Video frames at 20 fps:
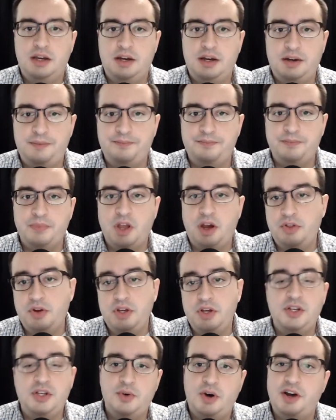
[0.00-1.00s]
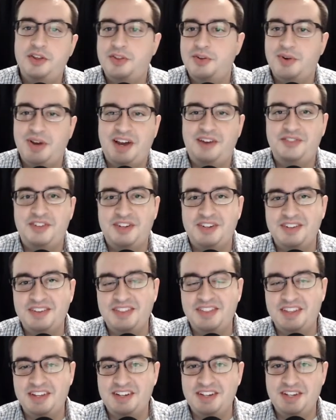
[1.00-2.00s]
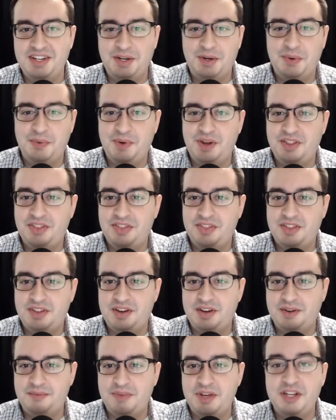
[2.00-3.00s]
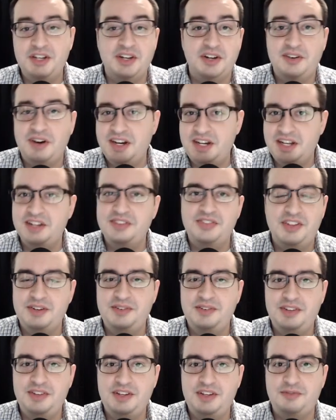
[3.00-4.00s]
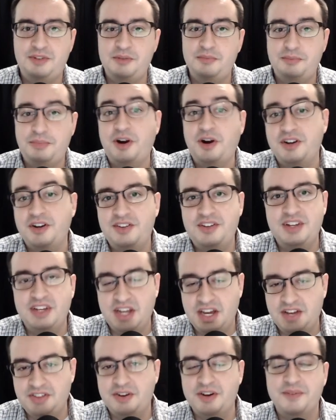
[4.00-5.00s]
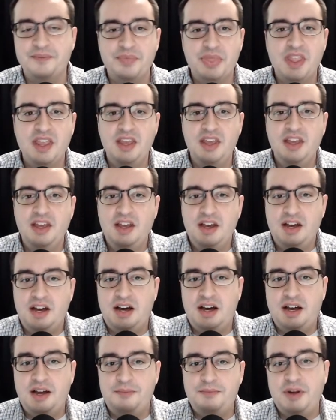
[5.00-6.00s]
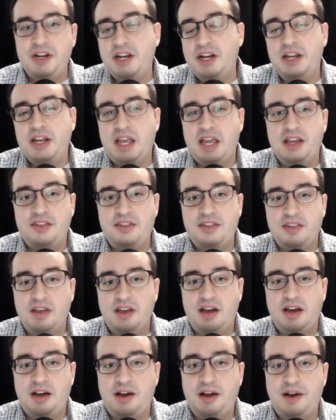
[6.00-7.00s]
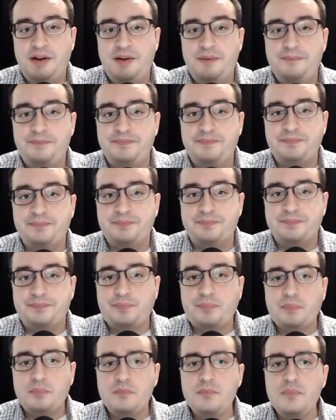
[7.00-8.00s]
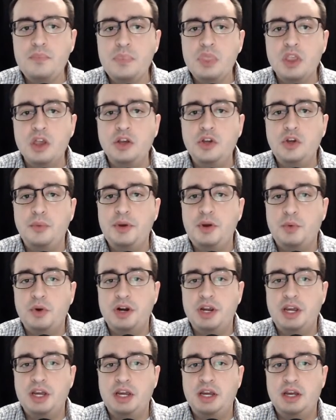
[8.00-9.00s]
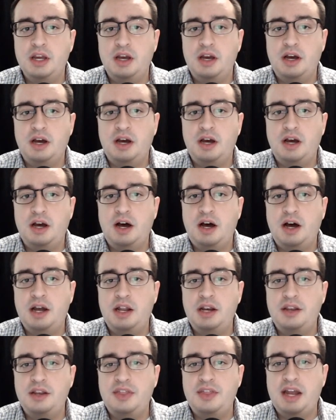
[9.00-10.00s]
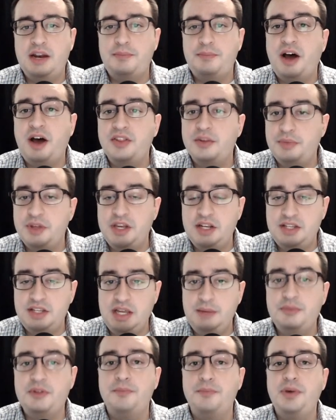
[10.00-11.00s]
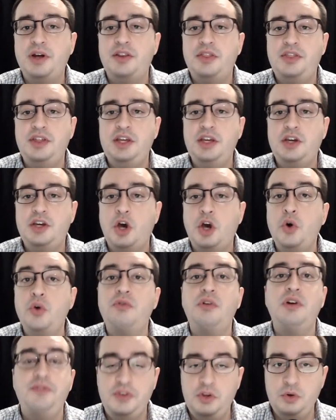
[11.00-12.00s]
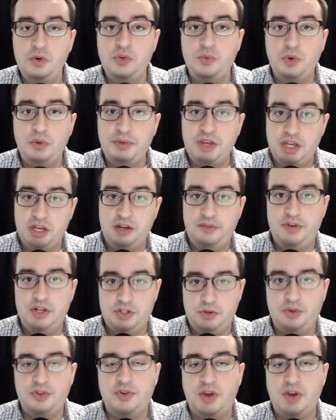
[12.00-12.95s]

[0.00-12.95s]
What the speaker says: Although you do also have to then deal with integrating the different parts together. But in any case, you'll be working on that possibly in teams, but the code reviews will be individual.